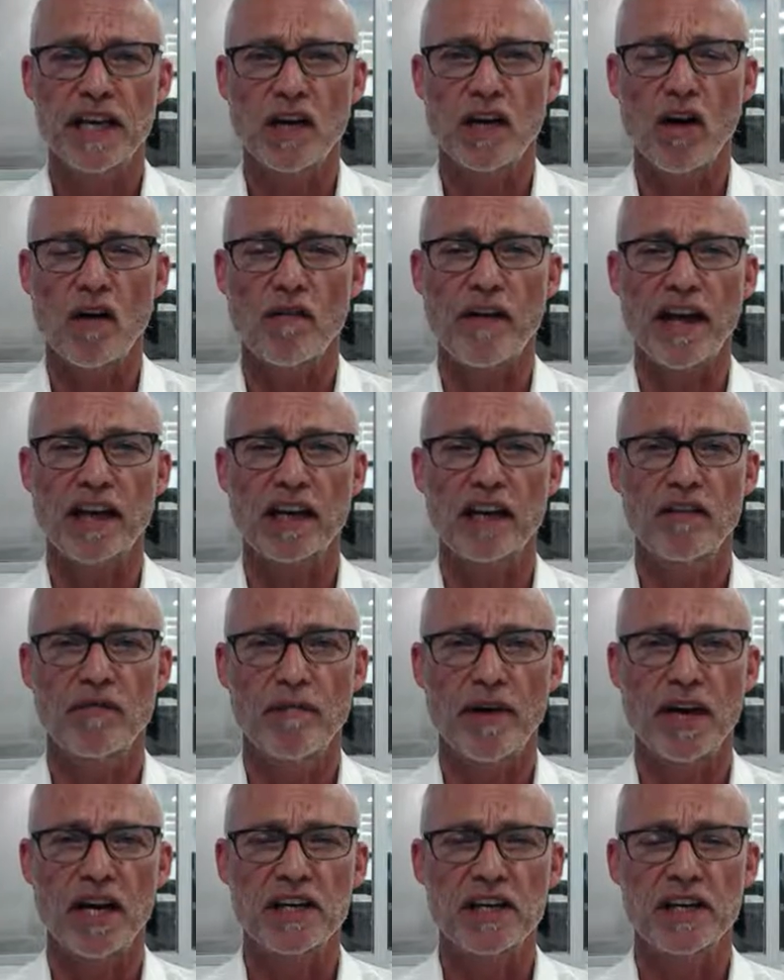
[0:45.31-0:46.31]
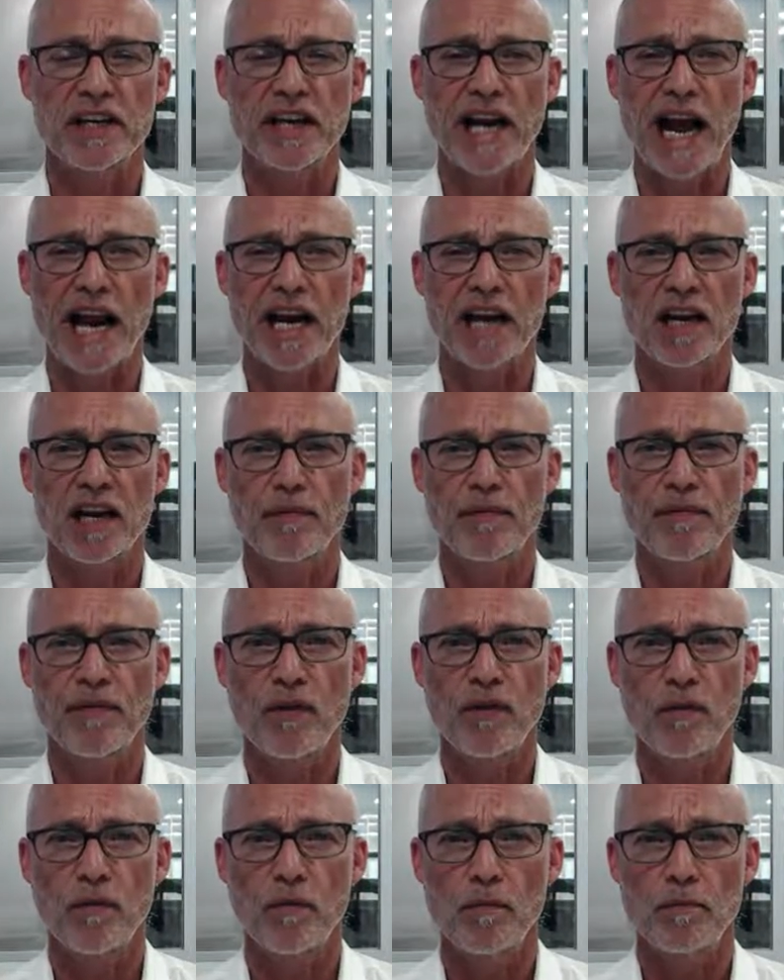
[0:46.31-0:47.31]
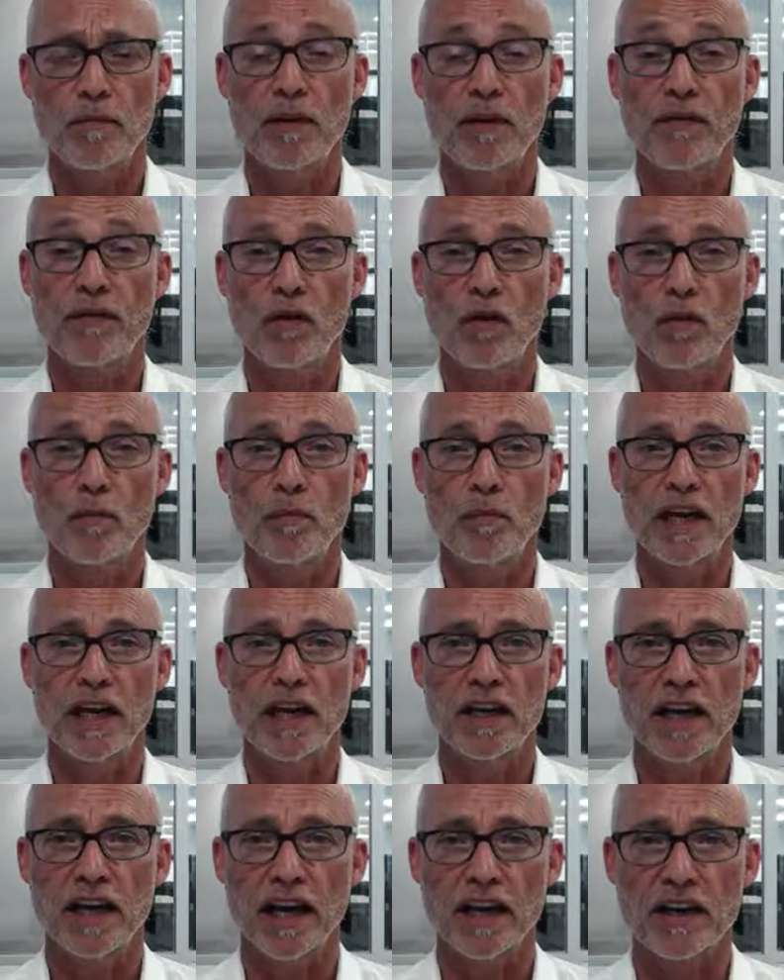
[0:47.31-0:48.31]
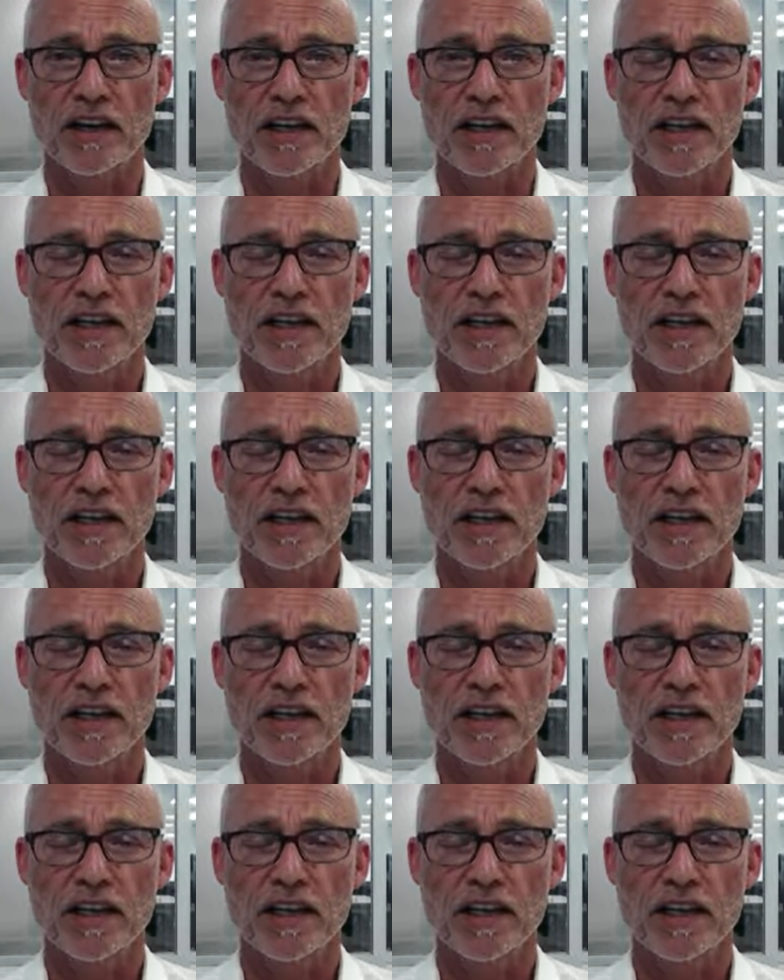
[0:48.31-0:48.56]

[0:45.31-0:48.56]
of active managers that underperform the index.